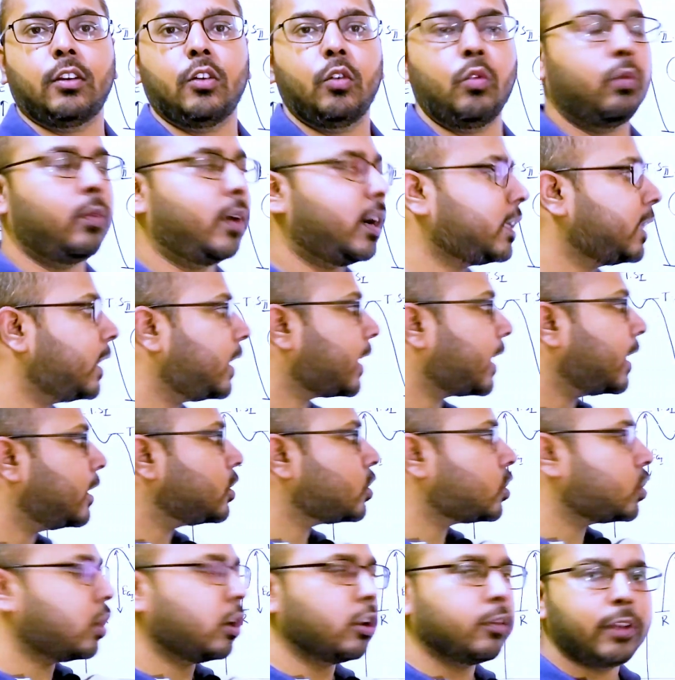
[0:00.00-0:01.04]
Water can
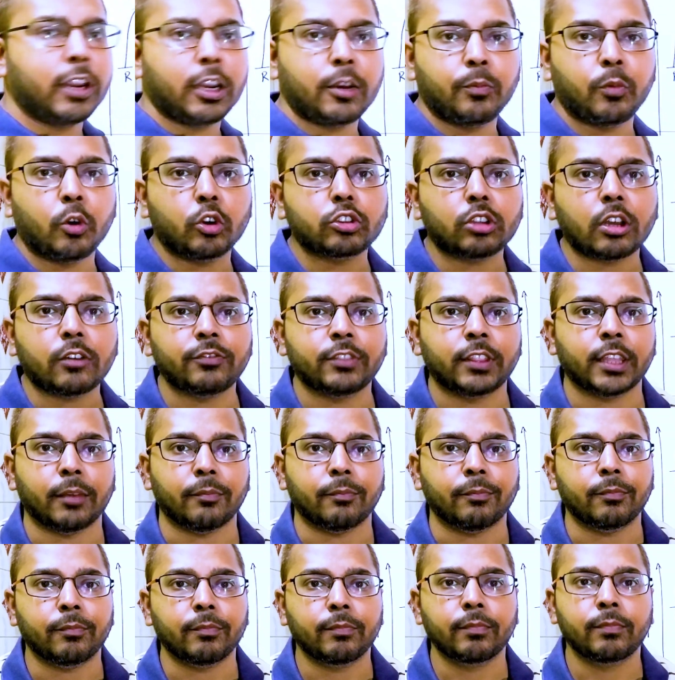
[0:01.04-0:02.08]
solvate both of them.
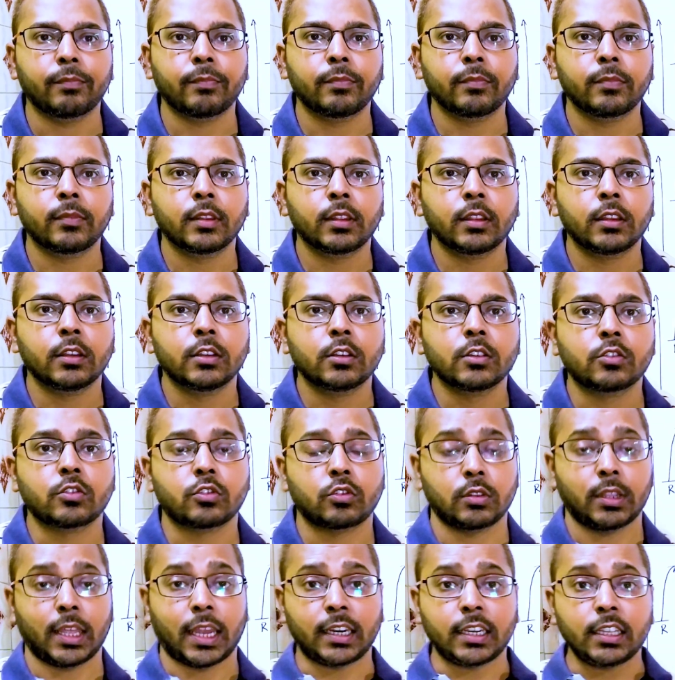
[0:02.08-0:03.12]
So
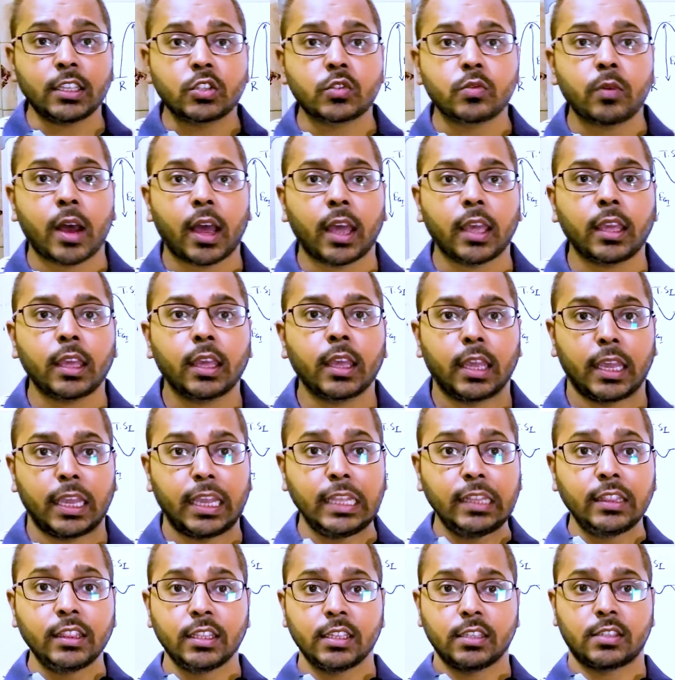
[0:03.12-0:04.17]
that is why
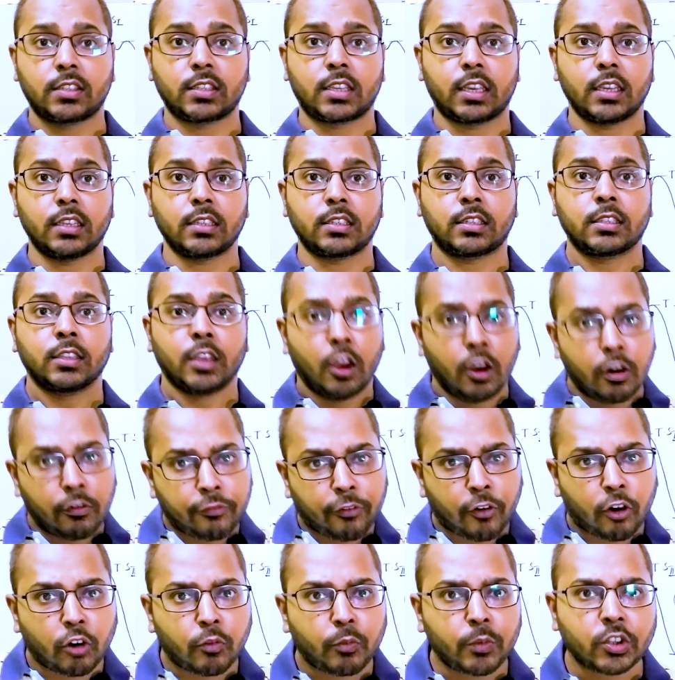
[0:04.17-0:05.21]
in this case
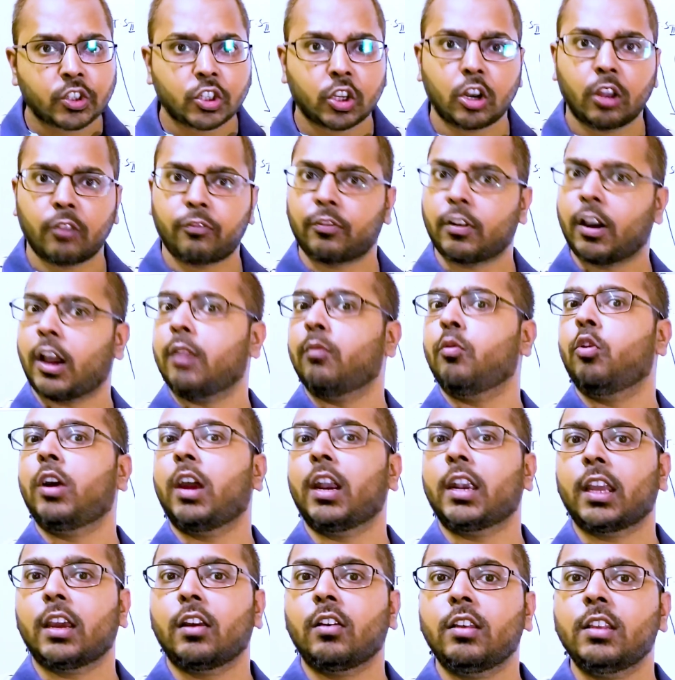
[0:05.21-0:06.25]
formation of
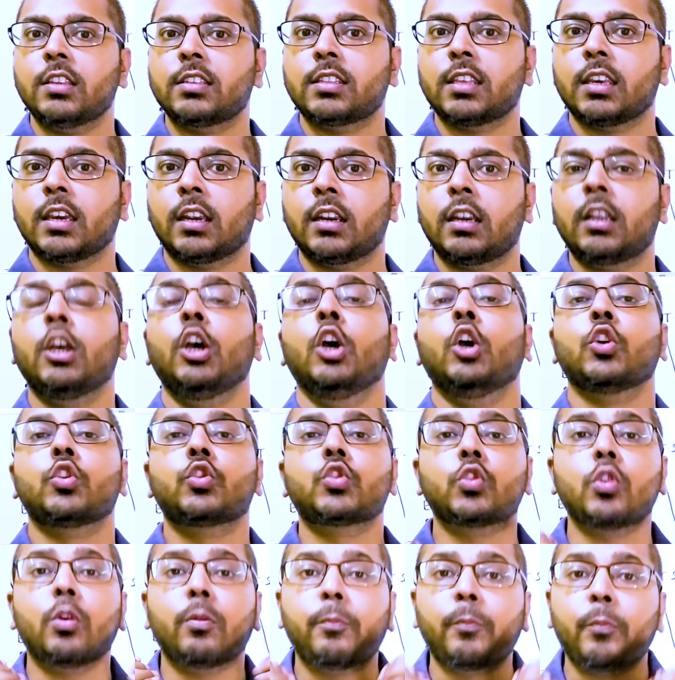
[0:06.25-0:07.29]
carbocation is there.
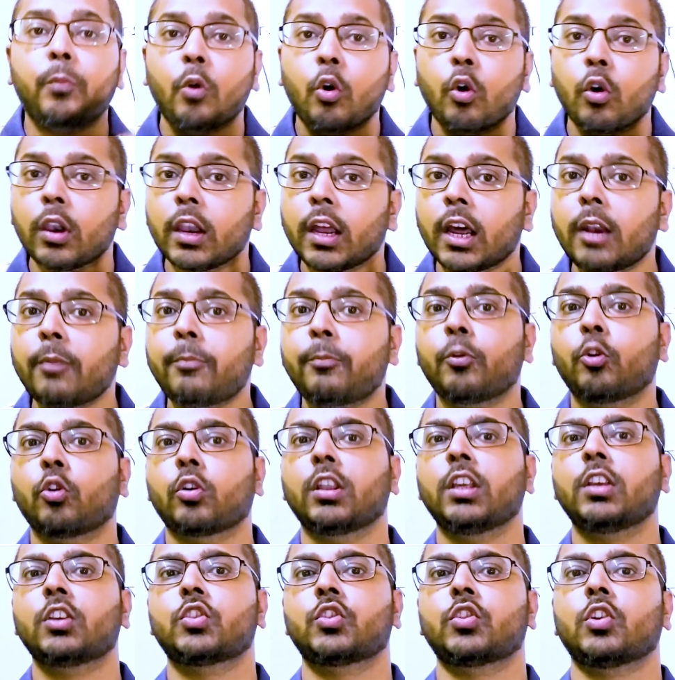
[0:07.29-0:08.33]
So polar
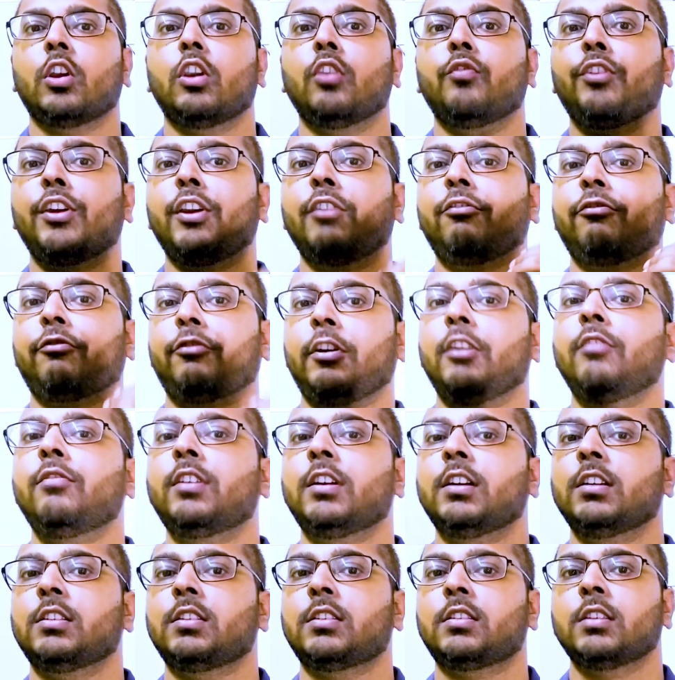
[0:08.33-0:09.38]
protic solvent
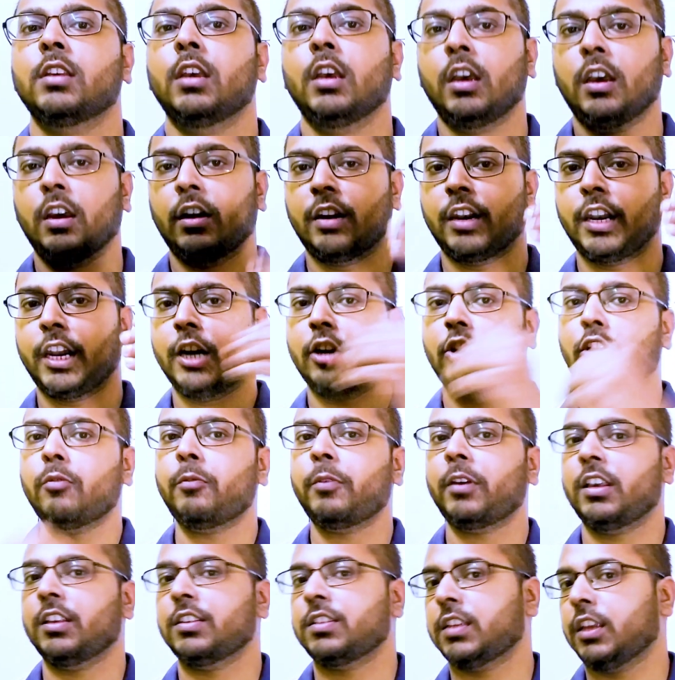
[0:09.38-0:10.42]
favors rate
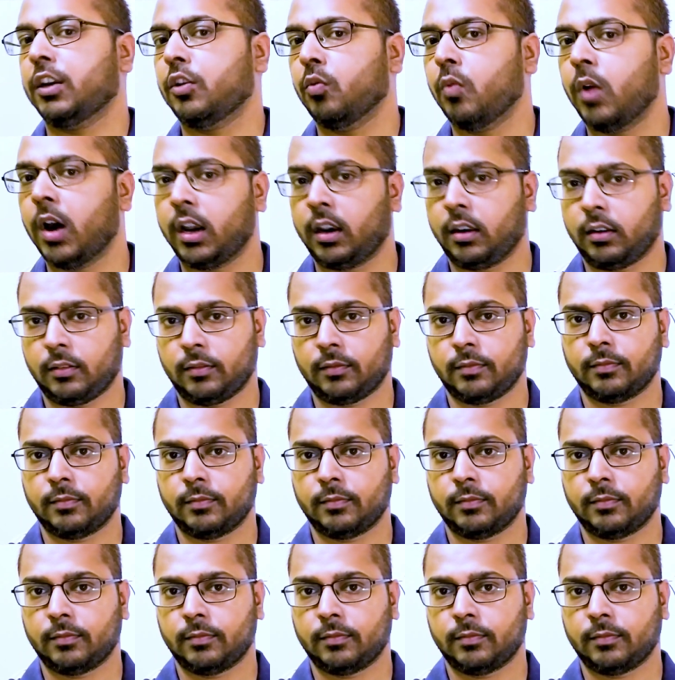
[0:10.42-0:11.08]
of SN1.